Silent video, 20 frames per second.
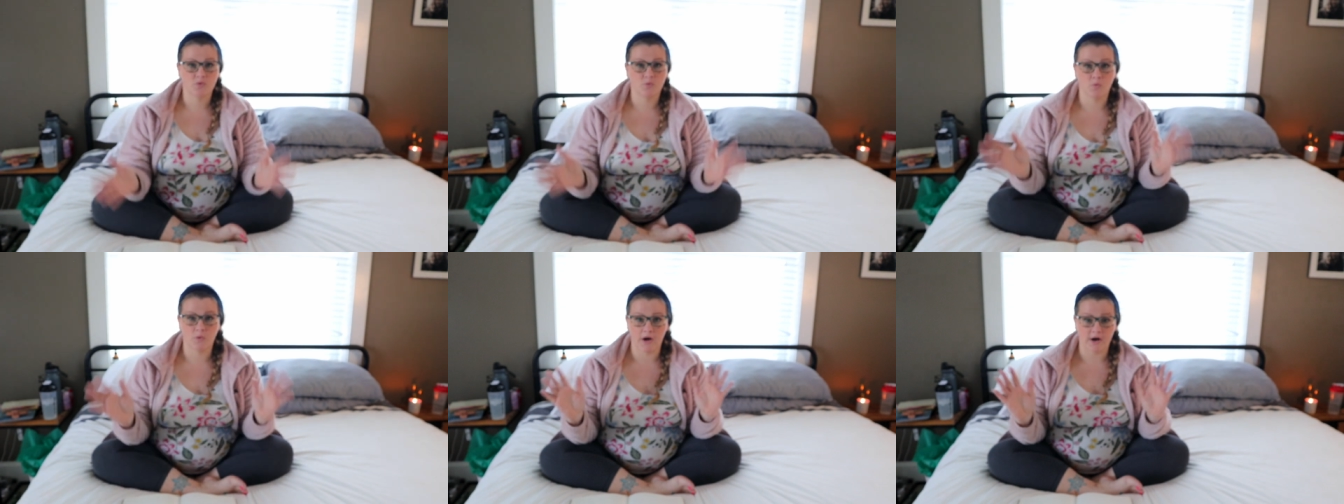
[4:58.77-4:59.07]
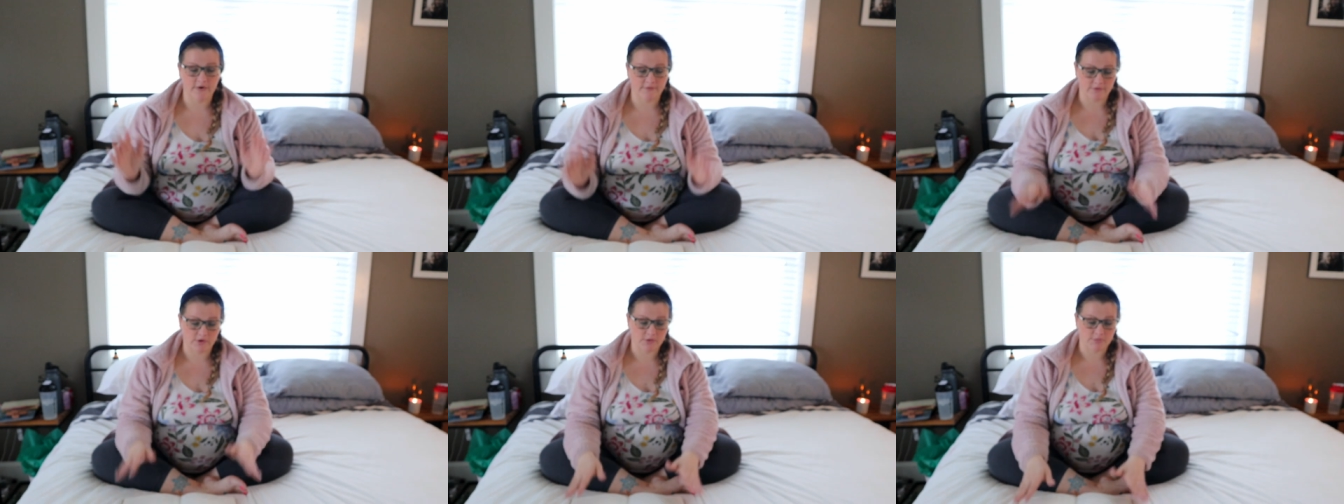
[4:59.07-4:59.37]

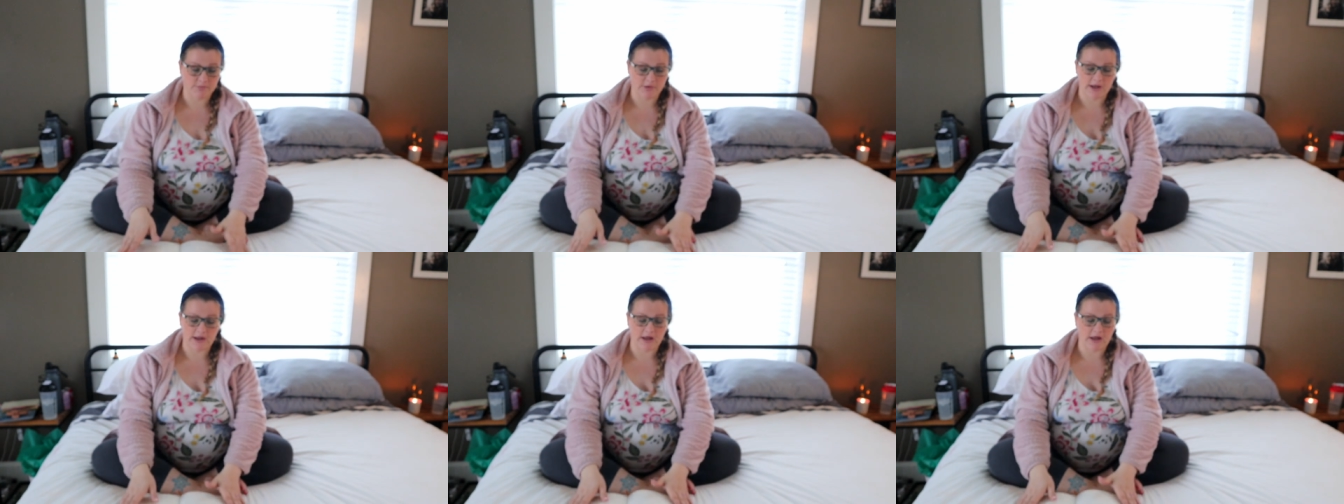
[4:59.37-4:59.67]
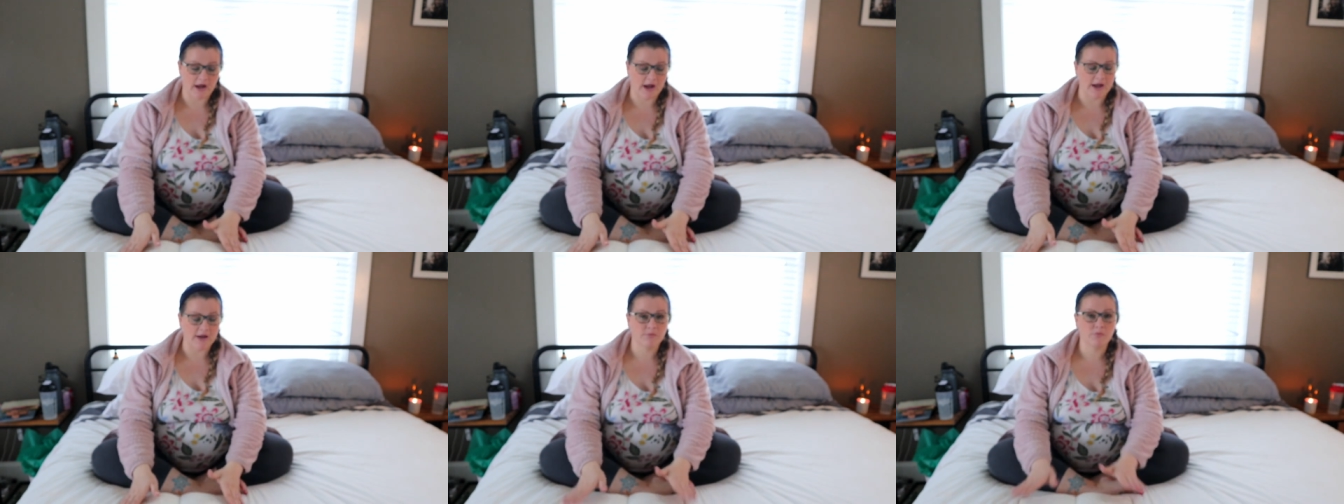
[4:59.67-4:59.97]
wherever, but
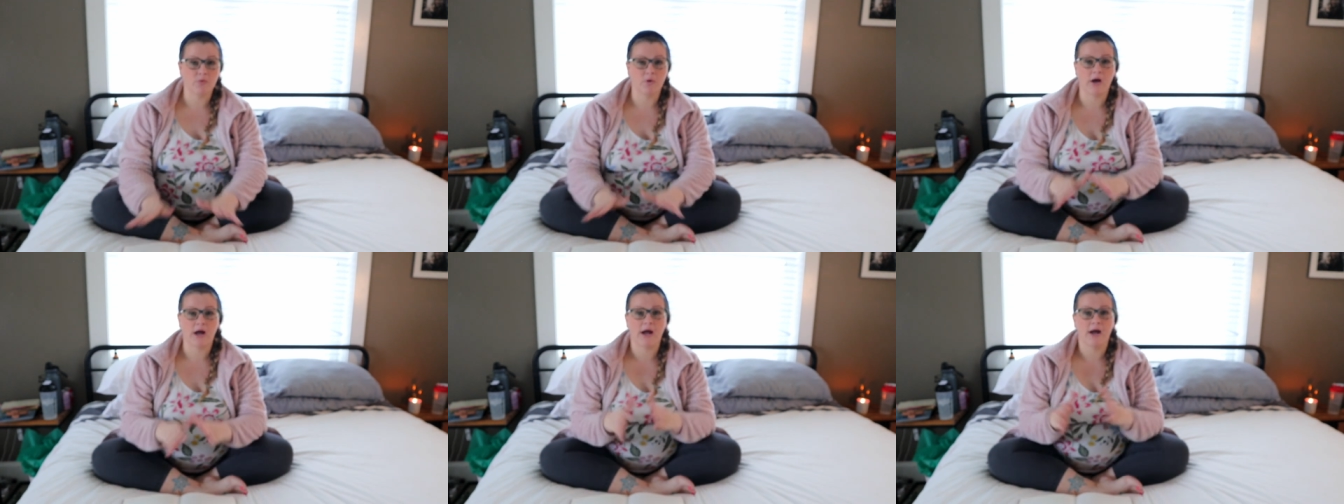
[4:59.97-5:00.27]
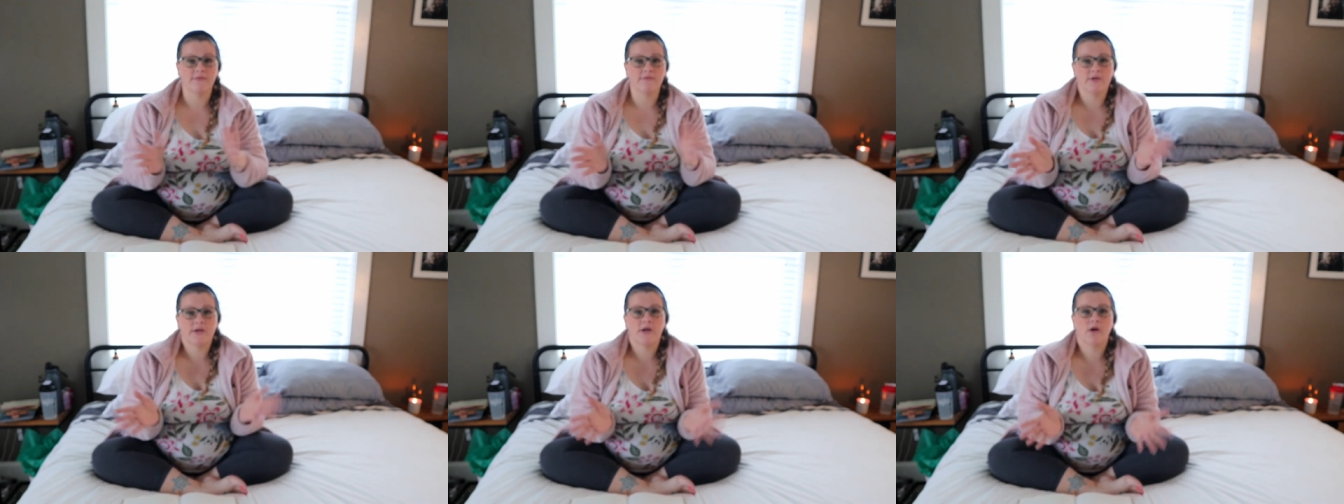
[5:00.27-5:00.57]
I will
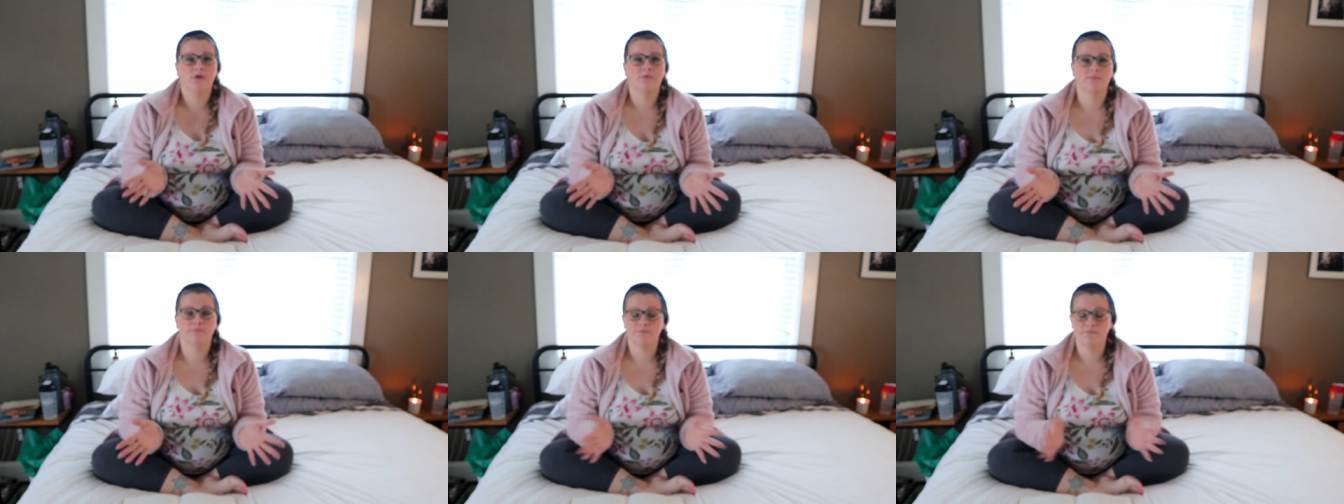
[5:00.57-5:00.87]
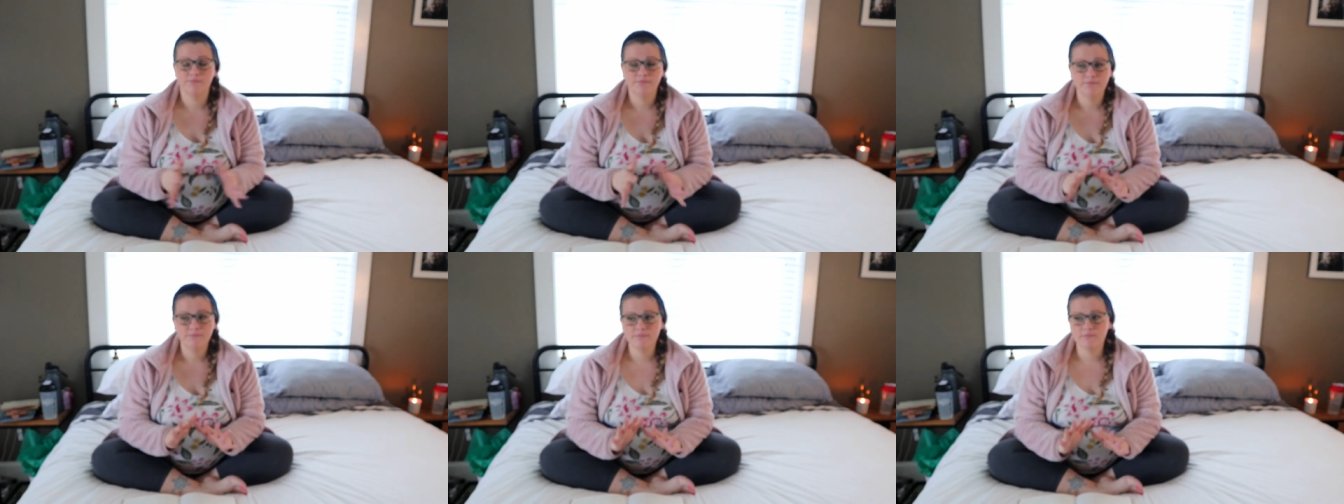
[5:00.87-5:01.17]
have it,
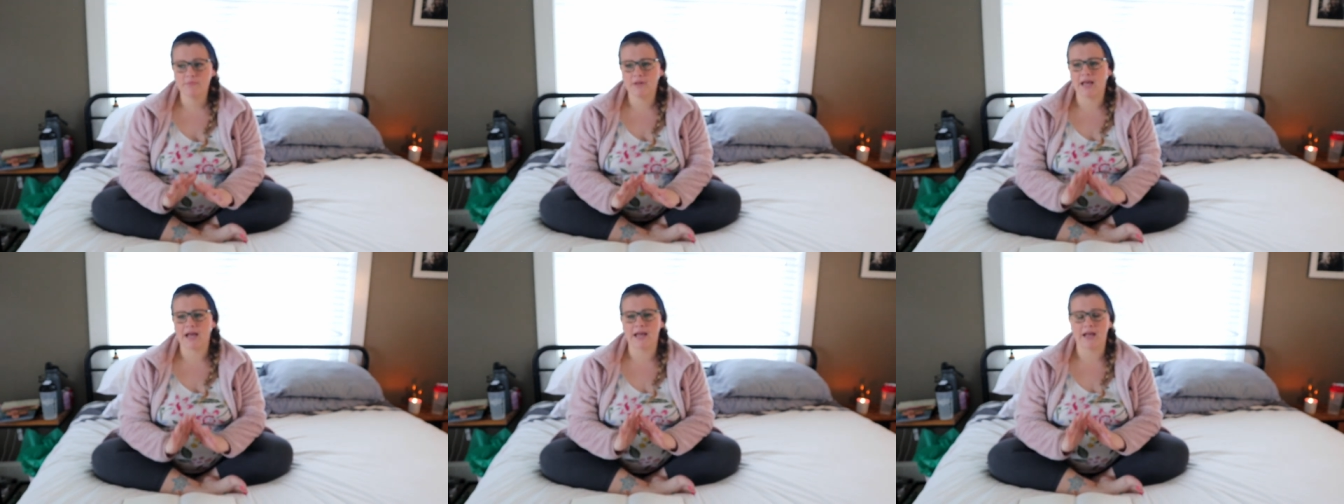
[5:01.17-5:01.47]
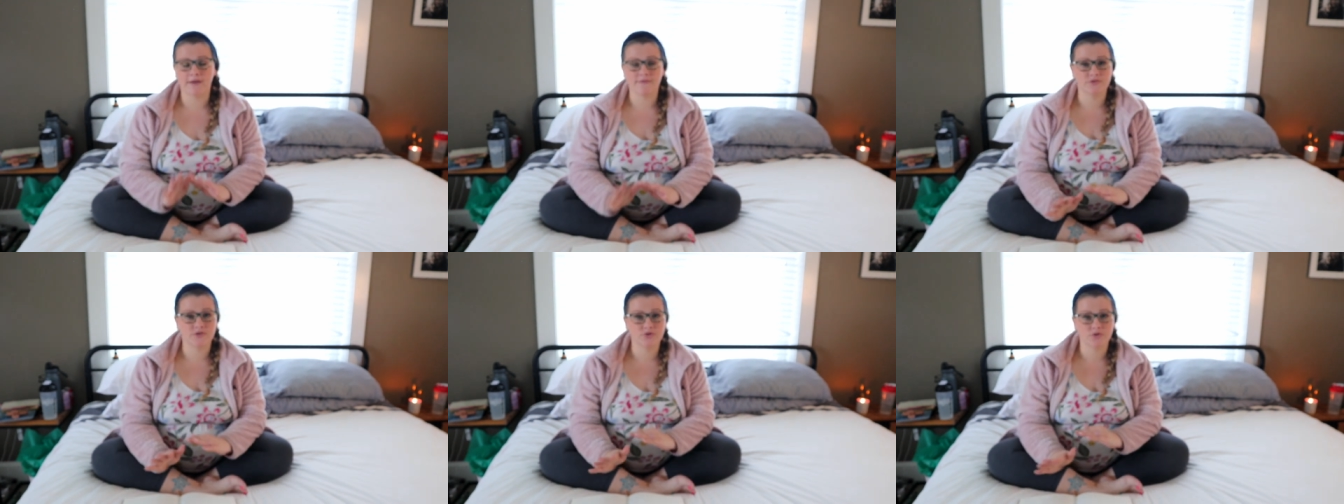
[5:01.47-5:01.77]
I
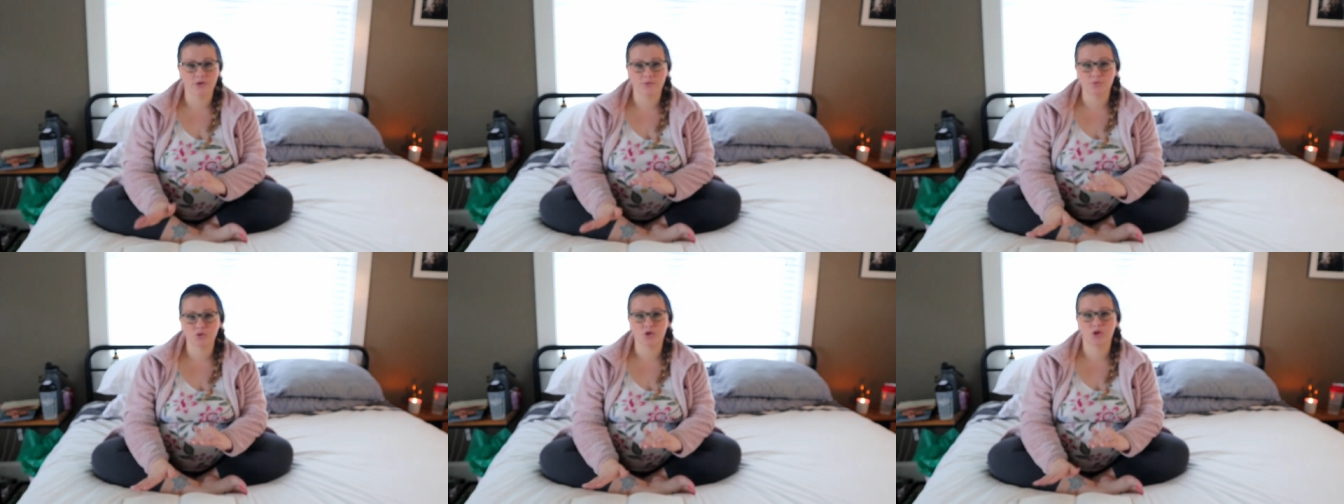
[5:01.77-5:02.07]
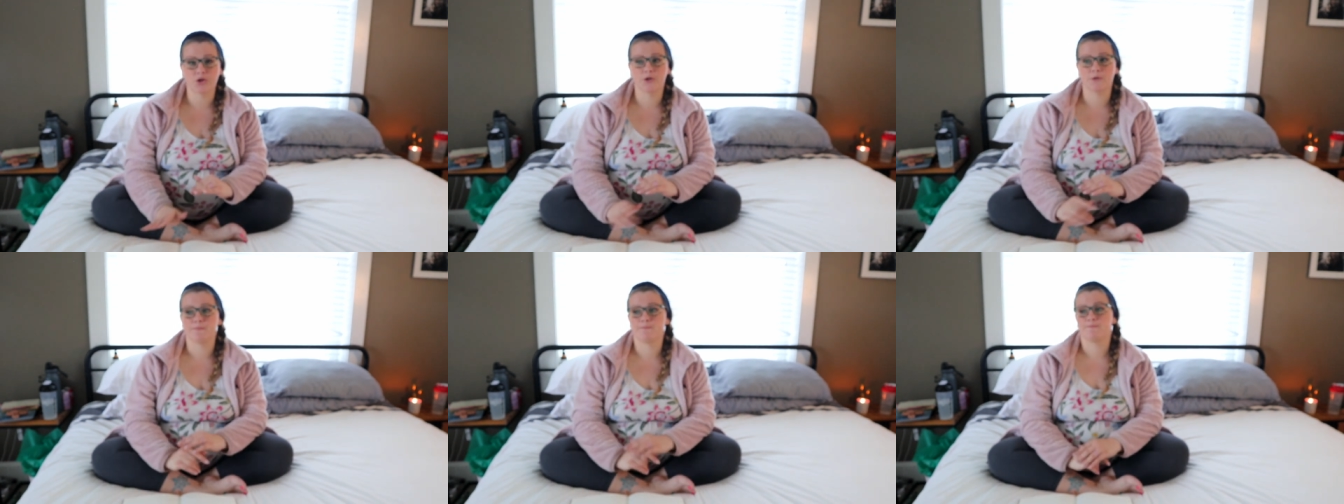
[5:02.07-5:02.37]
have
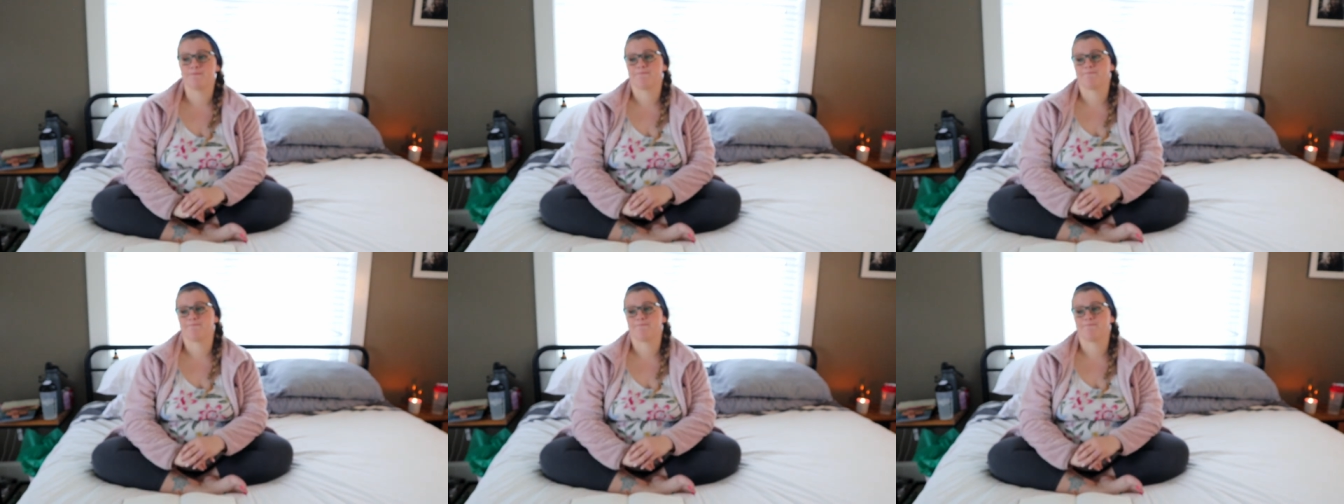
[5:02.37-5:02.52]
scripture